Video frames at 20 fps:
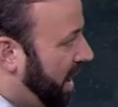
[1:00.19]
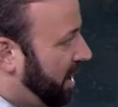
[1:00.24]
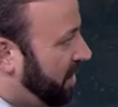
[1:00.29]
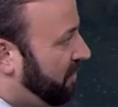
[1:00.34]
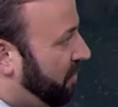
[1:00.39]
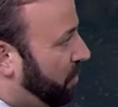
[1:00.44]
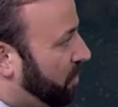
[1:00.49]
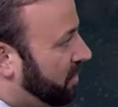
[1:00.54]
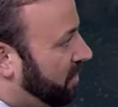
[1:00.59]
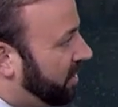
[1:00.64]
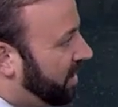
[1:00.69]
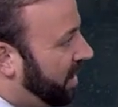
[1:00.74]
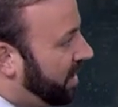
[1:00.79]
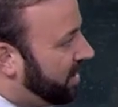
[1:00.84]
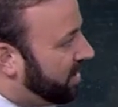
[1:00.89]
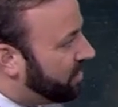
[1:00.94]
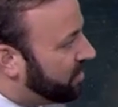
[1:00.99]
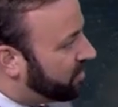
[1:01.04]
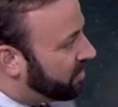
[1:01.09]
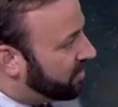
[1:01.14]
for today,
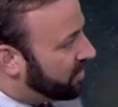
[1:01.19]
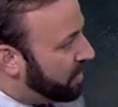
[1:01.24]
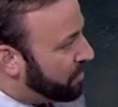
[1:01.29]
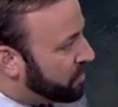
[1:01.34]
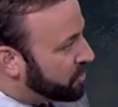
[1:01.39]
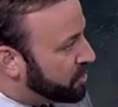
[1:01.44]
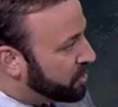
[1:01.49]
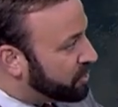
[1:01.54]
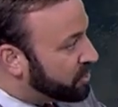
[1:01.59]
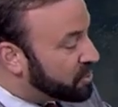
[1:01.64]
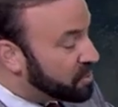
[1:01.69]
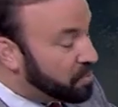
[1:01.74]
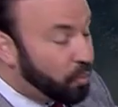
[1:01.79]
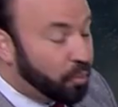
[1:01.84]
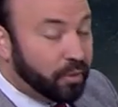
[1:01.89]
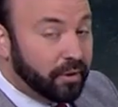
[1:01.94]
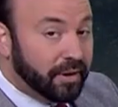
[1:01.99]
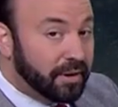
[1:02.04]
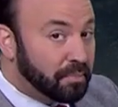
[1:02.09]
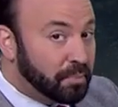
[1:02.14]
here's the temperature this
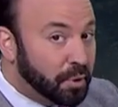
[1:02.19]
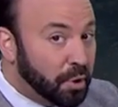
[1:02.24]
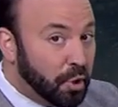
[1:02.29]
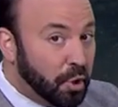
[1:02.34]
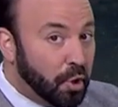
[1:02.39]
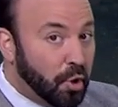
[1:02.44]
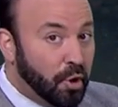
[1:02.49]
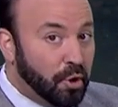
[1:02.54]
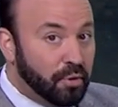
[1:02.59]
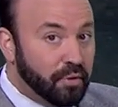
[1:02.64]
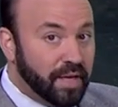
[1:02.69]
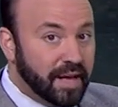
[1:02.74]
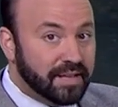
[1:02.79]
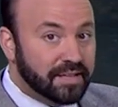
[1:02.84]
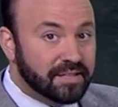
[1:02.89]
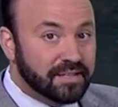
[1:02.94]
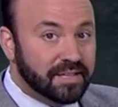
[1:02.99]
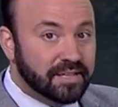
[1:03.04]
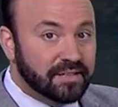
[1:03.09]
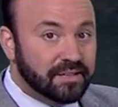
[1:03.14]
morning, below
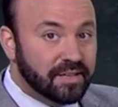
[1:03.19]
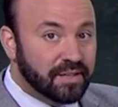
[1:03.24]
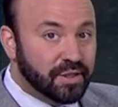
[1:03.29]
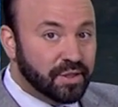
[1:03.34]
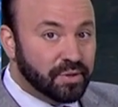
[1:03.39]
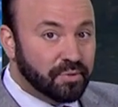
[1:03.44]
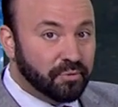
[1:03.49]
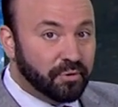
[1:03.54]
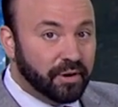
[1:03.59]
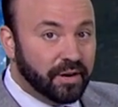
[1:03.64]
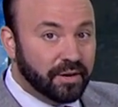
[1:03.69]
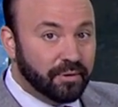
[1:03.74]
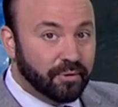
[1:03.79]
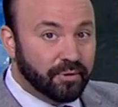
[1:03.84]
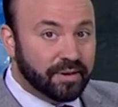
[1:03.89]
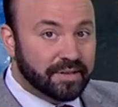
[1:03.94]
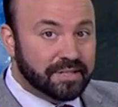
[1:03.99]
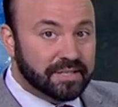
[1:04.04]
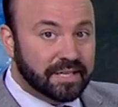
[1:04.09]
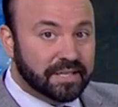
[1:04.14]
that 63,
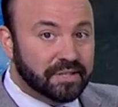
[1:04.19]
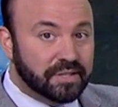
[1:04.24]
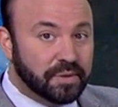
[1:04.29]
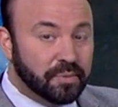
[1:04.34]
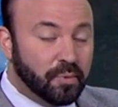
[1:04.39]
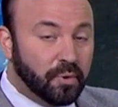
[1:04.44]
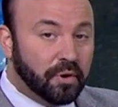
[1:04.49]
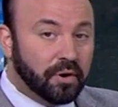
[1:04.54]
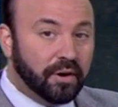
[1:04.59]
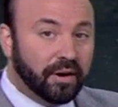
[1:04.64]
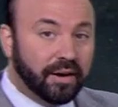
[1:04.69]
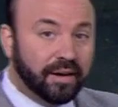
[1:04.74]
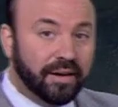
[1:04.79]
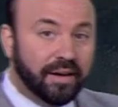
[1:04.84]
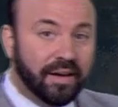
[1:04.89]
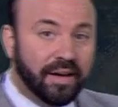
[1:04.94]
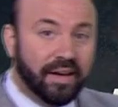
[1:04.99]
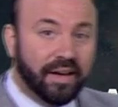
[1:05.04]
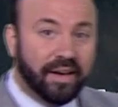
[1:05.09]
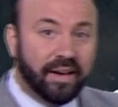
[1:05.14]
we're at 61,
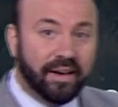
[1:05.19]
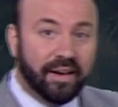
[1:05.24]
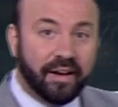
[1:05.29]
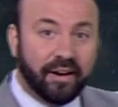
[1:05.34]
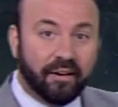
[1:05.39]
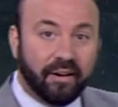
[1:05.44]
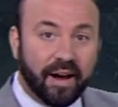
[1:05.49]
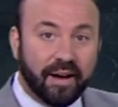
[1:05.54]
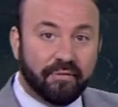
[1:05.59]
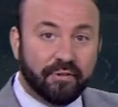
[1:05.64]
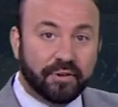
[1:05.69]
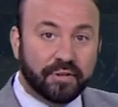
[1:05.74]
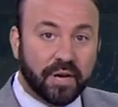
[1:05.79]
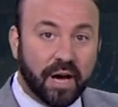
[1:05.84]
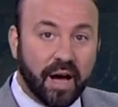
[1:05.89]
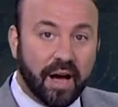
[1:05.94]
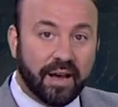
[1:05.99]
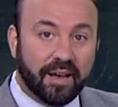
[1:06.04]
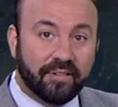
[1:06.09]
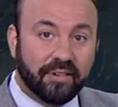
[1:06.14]
and our average
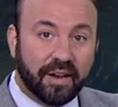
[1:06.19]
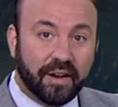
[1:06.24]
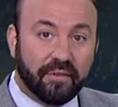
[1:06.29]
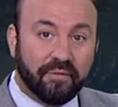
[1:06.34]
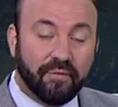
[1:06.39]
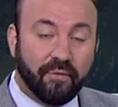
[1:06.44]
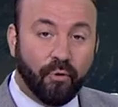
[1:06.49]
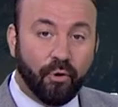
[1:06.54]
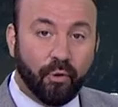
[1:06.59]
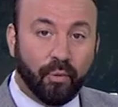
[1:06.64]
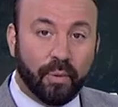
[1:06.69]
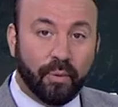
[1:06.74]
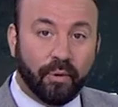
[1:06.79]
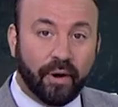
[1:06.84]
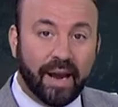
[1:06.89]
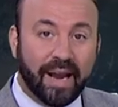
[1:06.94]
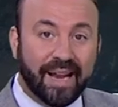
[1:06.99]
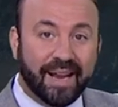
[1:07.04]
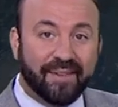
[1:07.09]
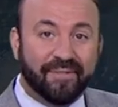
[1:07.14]
high is 84, we were
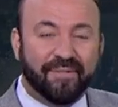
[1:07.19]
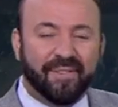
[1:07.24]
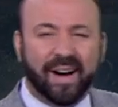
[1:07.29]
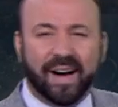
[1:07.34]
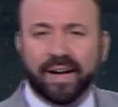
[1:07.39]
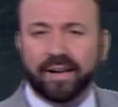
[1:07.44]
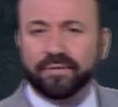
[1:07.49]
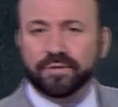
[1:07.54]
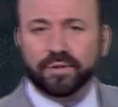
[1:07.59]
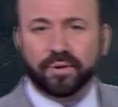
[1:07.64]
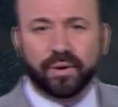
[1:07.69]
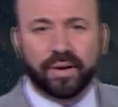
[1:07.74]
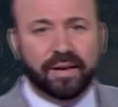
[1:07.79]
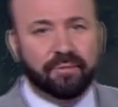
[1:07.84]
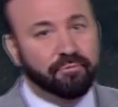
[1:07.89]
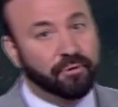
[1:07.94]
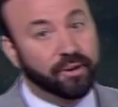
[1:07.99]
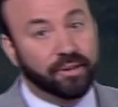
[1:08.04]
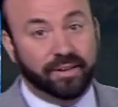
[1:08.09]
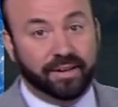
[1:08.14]
85, so
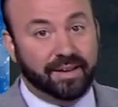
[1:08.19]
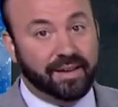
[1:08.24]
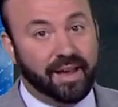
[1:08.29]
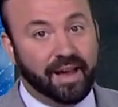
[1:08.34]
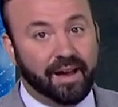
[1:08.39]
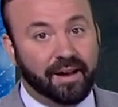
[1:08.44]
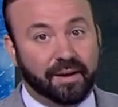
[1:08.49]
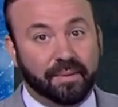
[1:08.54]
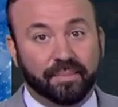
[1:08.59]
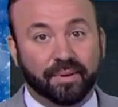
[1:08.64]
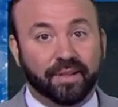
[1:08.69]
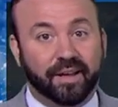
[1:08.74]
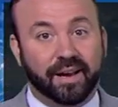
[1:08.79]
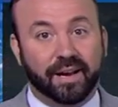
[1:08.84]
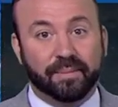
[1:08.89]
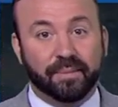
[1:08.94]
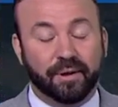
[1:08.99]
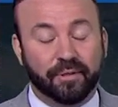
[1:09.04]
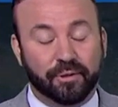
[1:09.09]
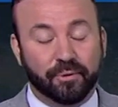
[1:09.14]
really can't
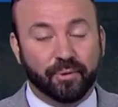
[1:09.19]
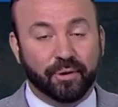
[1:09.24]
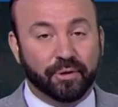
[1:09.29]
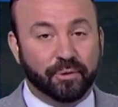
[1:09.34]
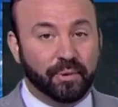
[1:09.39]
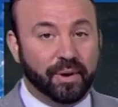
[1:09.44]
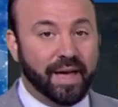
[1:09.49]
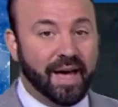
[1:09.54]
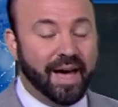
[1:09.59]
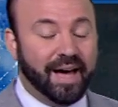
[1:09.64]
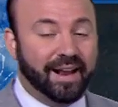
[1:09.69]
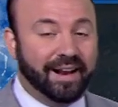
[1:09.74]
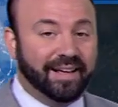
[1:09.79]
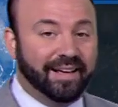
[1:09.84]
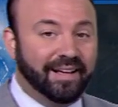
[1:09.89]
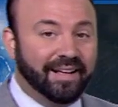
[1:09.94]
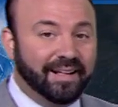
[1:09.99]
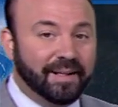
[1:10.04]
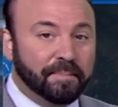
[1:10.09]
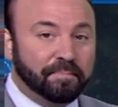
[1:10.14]
complain about the weather we had
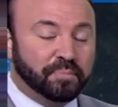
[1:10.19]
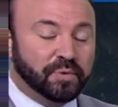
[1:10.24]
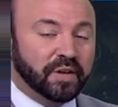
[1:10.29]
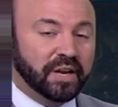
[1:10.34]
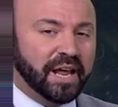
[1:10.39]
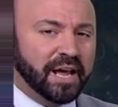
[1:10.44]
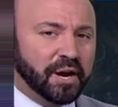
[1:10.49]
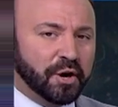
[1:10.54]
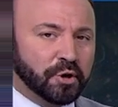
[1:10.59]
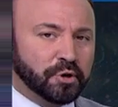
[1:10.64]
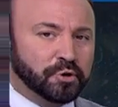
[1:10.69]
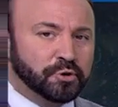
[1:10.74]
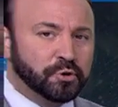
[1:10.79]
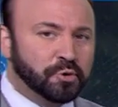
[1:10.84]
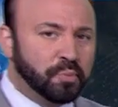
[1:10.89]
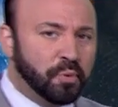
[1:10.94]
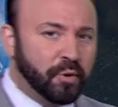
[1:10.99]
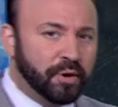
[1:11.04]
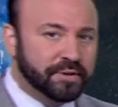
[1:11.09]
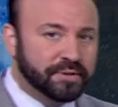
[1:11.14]
today. Our dew
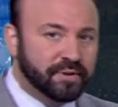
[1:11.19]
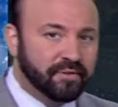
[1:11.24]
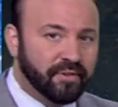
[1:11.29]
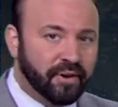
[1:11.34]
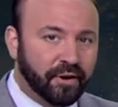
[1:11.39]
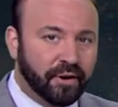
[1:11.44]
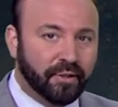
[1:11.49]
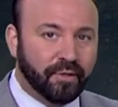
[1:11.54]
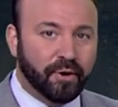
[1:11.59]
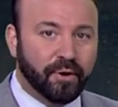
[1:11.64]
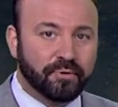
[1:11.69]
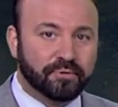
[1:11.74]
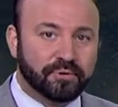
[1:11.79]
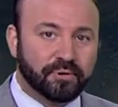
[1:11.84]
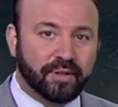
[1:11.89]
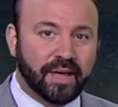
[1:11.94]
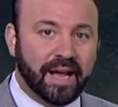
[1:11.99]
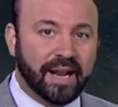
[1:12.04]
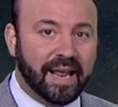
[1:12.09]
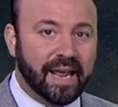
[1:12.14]
points are very low,
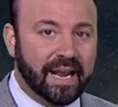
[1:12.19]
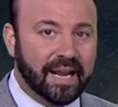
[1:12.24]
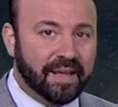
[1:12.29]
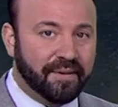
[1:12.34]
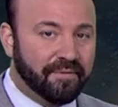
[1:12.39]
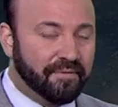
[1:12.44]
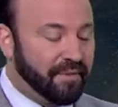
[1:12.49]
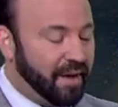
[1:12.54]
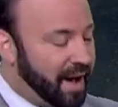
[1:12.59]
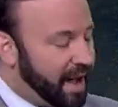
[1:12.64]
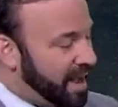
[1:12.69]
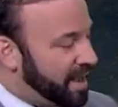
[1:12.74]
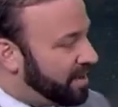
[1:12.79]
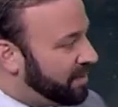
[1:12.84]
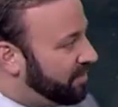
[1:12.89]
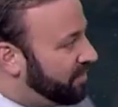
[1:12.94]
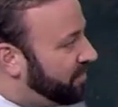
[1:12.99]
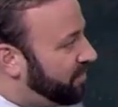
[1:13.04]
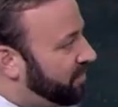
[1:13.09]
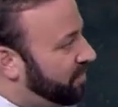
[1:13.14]
so that
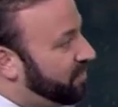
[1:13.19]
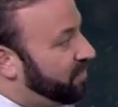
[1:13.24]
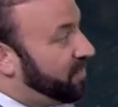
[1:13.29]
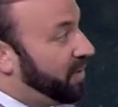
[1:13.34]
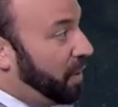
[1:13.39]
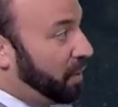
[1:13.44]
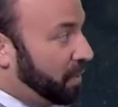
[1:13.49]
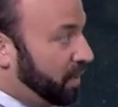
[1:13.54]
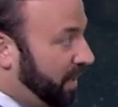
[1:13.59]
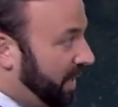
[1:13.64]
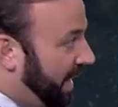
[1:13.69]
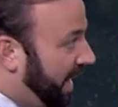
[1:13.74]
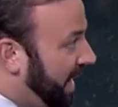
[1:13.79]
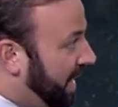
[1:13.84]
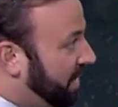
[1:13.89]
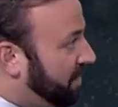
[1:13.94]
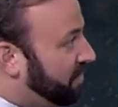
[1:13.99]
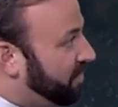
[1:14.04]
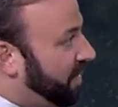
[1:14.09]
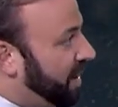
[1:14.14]
85 felt like
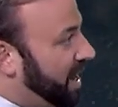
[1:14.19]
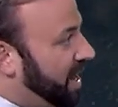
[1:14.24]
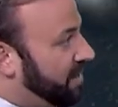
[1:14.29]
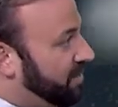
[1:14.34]
85.